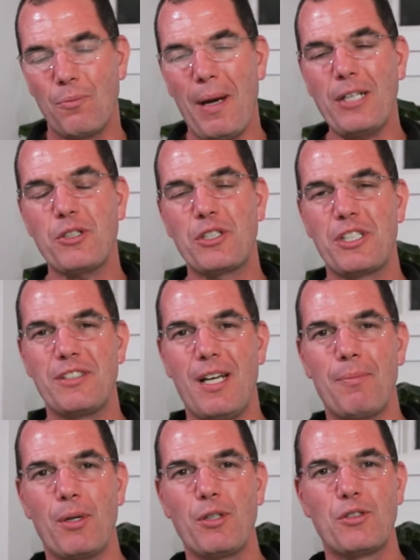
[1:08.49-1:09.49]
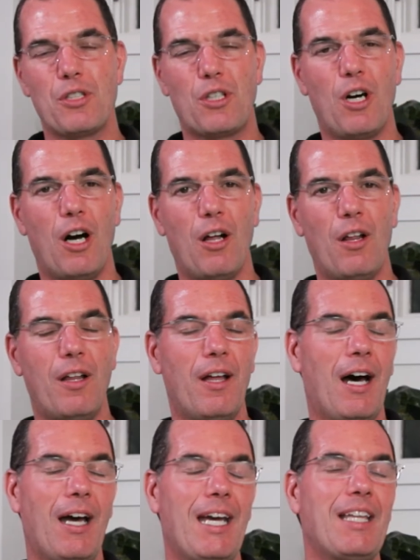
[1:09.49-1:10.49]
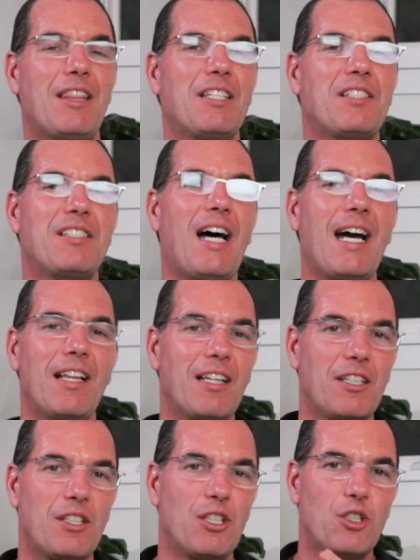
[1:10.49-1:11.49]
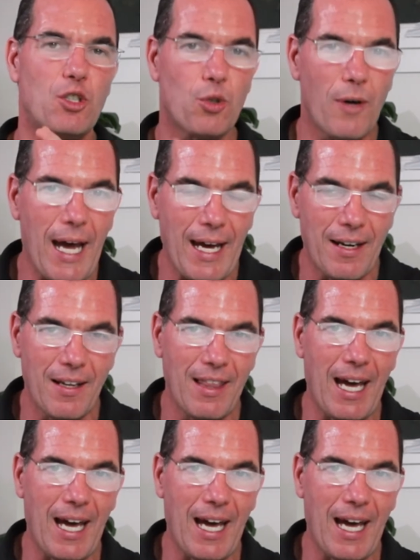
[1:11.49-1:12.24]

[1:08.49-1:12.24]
Patrick Gentempo used to call it the silent dread,